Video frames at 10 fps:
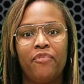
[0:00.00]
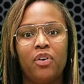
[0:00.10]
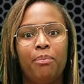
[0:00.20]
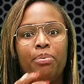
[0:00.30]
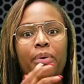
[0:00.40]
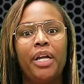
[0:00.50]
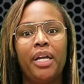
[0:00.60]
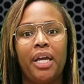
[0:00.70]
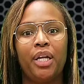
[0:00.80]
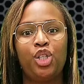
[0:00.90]
for
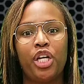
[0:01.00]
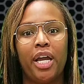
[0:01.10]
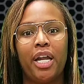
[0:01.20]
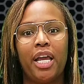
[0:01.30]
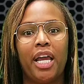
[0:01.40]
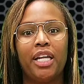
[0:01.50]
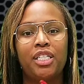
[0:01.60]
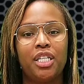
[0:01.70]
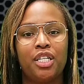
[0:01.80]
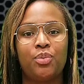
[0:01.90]
bringing Channing
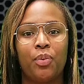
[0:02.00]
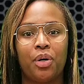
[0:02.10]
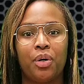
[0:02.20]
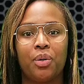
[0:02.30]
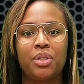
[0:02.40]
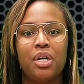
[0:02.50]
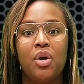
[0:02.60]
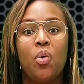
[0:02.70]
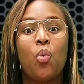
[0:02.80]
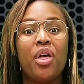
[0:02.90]
into this world
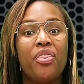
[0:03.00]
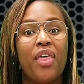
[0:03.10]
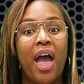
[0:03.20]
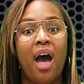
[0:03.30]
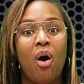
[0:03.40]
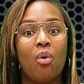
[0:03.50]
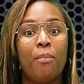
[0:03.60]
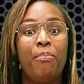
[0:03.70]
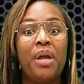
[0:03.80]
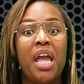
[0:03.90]

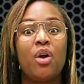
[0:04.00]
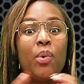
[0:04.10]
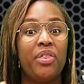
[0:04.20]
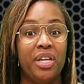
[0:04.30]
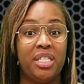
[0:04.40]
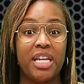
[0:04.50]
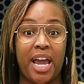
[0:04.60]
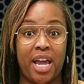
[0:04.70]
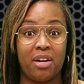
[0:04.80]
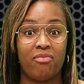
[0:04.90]
without being with his
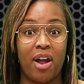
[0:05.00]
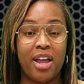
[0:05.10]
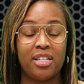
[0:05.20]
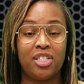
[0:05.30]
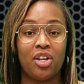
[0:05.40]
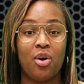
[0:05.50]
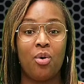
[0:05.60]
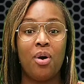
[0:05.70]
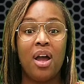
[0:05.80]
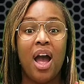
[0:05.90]
dad, right?
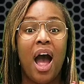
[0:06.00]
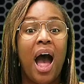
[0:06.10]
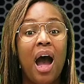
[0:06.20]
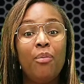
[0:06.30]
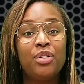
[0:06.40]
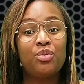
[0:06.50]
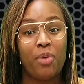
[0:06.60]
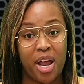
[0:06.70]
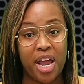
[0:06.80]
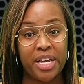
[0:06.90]
So I was
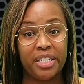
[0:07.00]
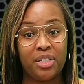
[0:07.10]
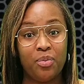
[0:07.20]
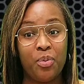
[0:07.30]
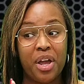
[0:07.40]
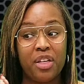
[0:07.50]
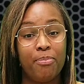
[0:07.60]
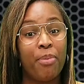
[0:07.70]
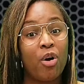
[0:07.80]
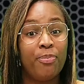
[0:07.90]
raised
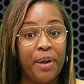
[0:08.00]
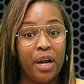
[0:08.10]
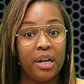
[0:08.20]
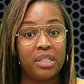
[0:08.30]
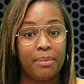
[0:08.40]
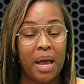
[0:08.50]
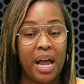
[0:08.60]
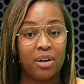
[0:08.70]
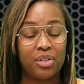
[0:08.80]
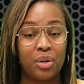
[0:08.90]
with both parents in my
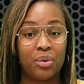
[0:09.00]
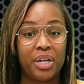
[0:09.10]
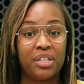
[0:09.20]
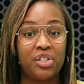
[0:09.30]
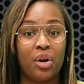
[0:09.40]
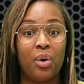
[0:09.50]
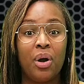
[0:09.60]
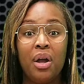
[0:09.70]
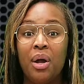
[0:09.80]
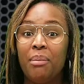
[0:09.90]
household, and so
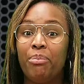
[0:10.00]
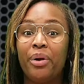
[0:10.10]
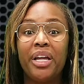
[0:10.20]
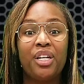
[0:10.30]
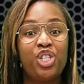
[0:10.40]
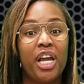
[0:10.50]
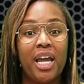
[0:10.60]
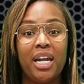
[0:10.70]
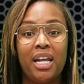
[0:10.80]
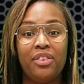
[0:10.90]
bringing
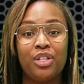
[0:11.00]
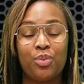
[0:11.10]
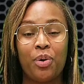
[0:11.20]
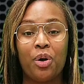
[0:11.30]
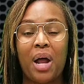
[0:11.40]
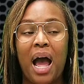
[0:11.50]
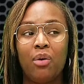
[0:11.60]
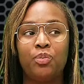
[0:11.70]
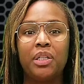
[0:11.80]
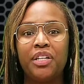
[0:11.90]
Channing in this world, I
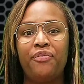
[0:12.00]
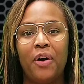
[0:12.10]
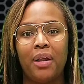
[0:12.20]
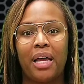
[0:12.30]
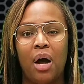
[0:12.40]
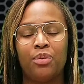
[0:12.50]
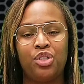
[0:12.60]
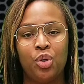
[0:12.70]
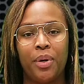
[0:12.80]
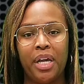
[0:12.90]
really felt like I was
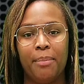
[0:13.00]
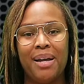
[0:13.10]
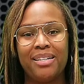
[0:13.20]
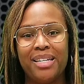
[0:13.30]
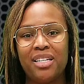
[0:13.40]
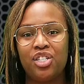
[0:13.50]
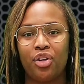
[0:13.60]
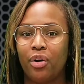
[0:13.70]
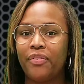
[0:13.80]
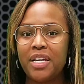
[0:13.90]
doing him a
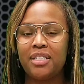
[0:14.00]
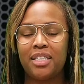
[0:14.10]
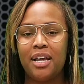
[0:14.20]
disservice